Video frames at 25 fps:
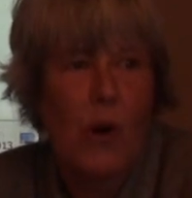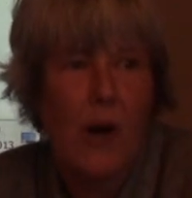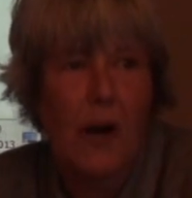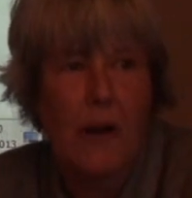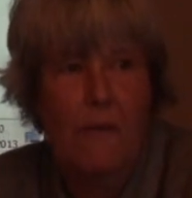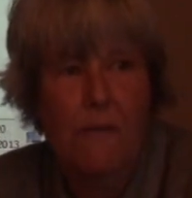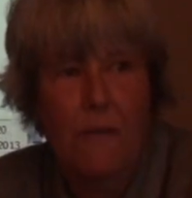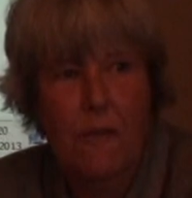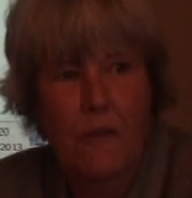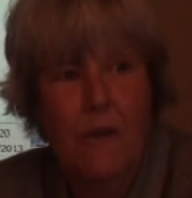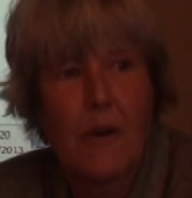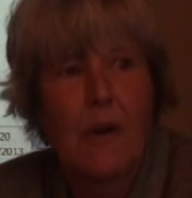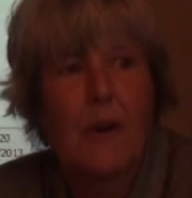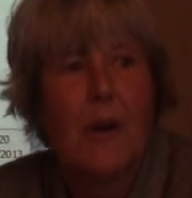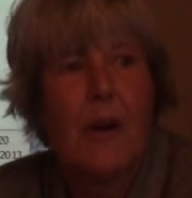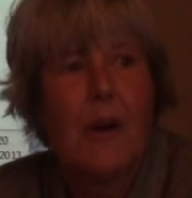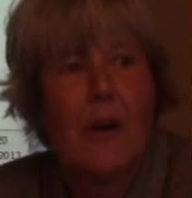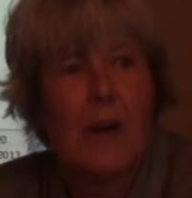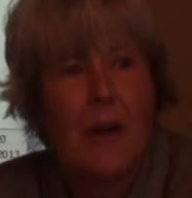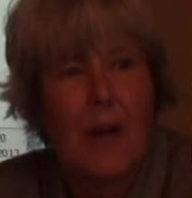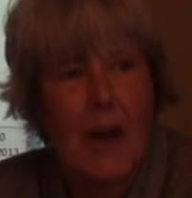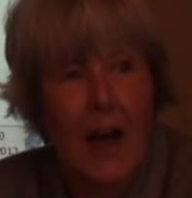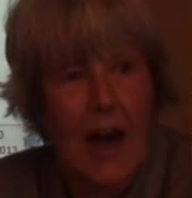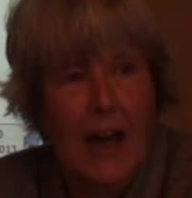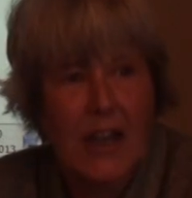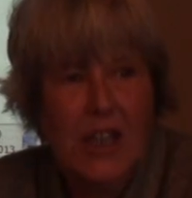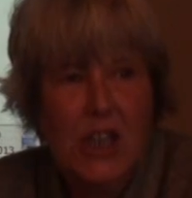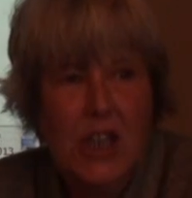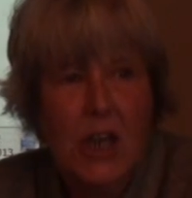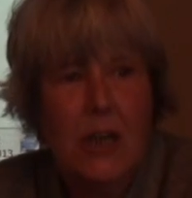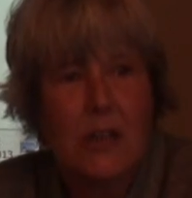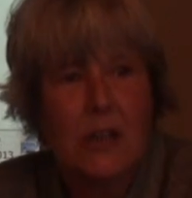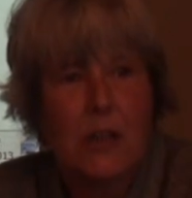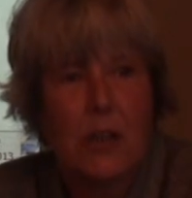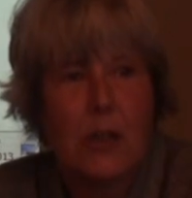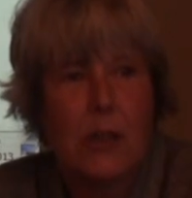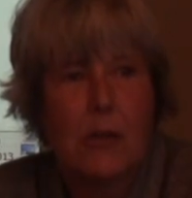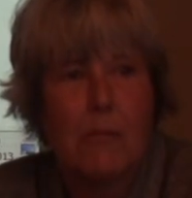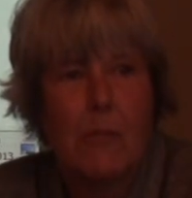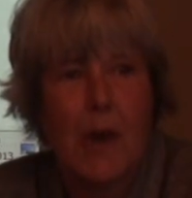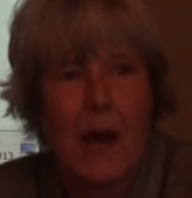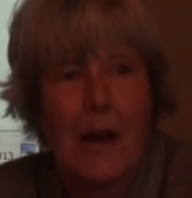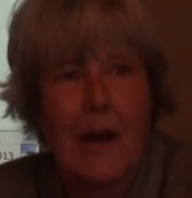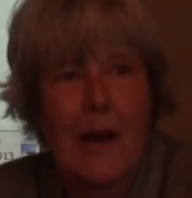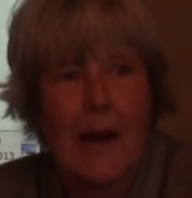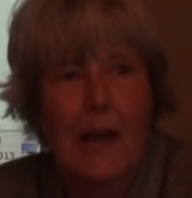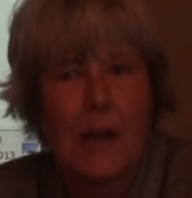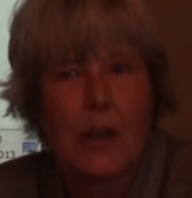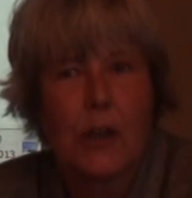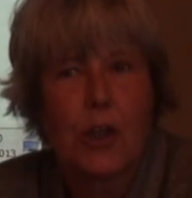have attended my
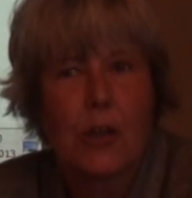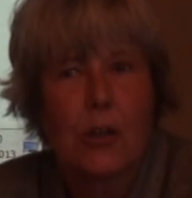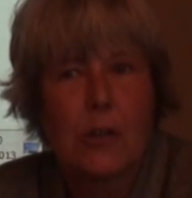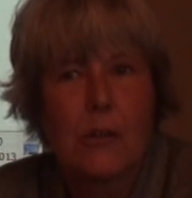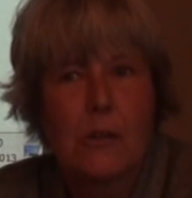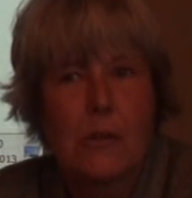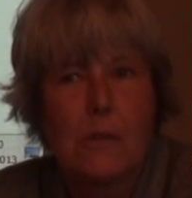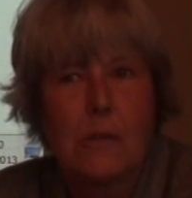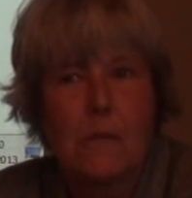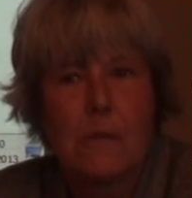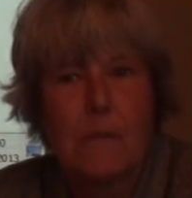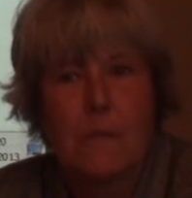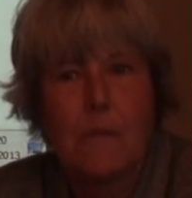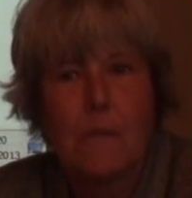lectures.